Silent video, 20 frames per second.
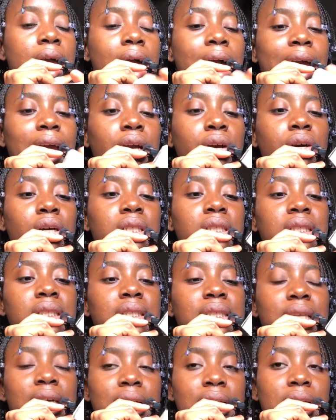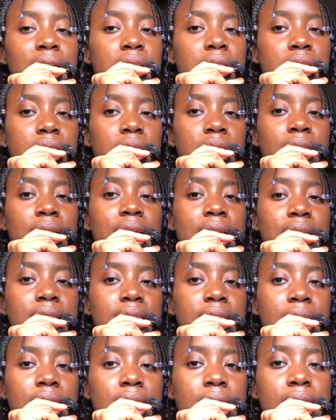I got the darkest shade, that is
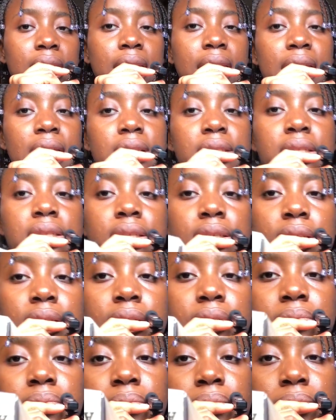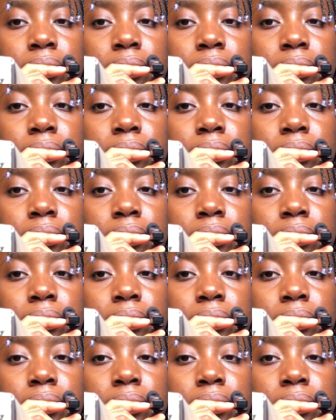the A90.